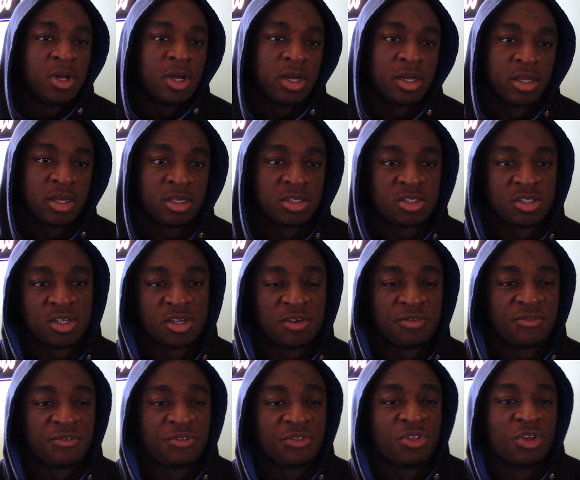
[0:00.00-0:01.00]
I guess
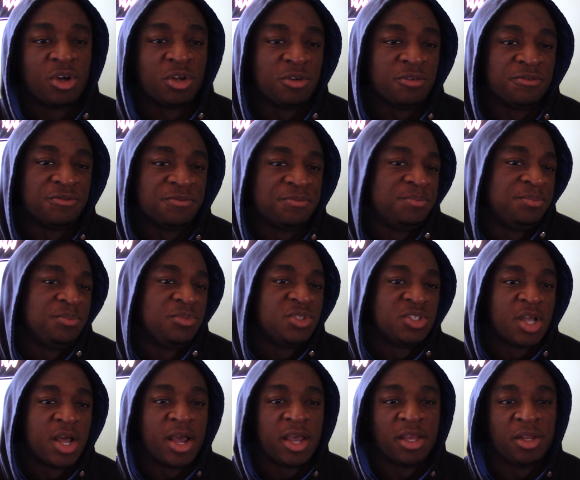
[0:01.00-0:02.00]
I've thought of
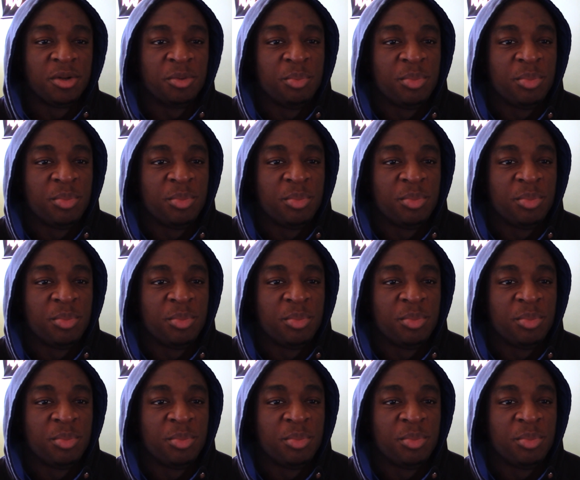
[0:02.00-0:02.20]
tying a